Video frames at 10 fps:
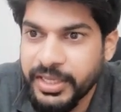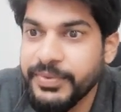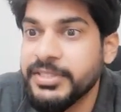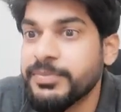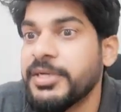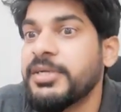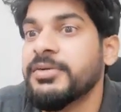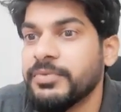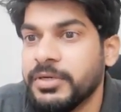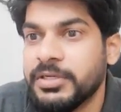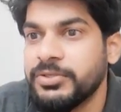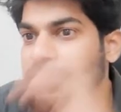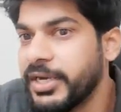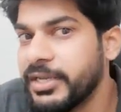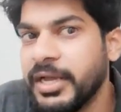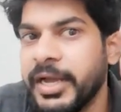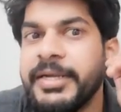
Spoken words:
anyways, but you get the